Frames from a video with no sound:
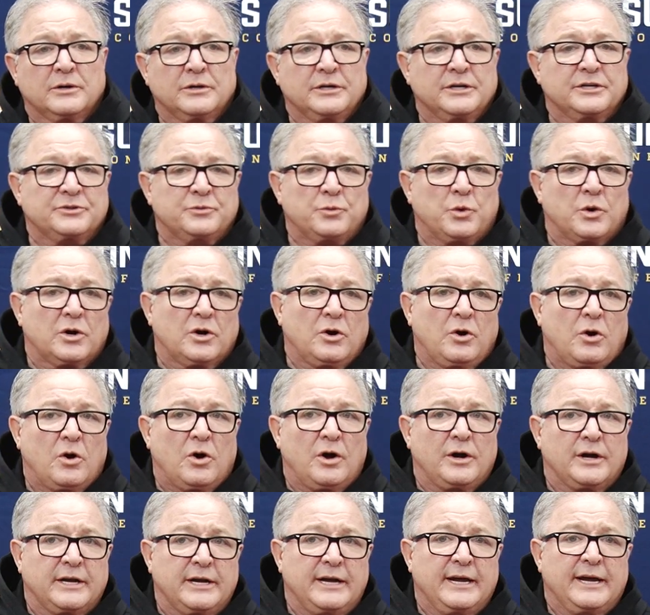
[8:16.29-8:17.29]
going to work
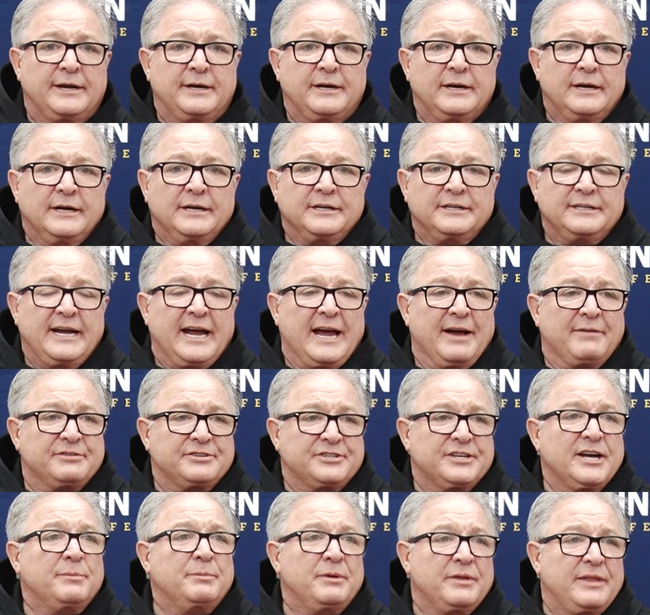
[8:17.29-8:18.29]
hard again to have
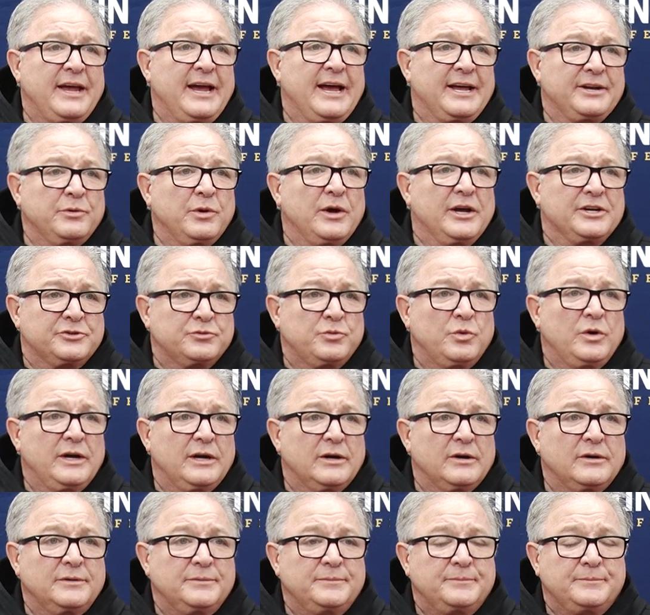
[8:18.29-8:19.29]
some of that as
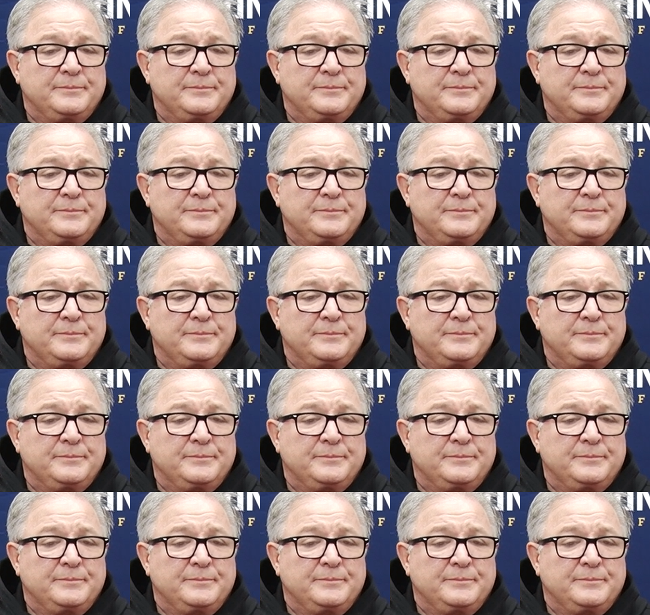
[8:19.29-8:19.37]
well.